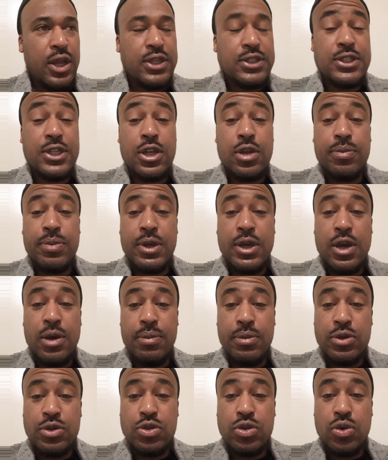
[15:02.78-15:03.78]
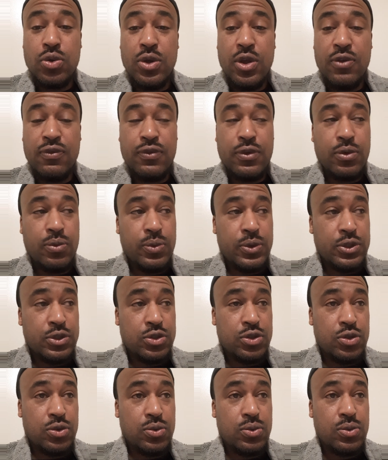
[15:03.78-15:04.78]
see you becoming too
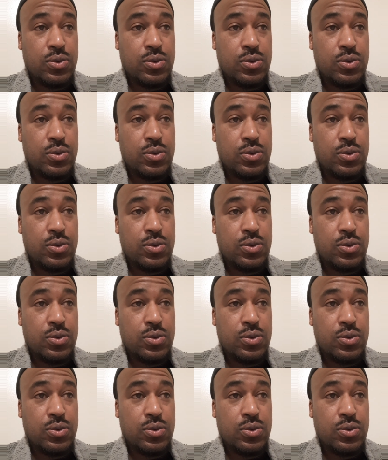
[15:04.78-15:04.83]
influential.